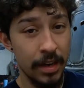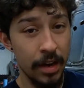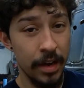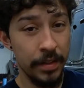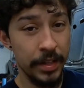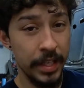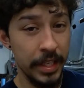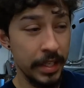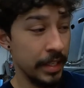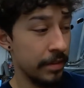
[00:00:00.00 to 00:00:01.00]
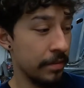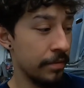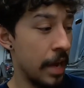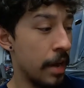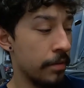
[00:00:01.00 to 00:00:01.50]
on the
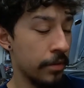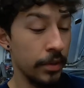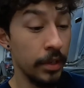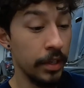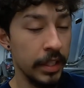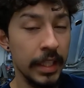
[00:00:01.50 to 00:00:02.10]
valve, or on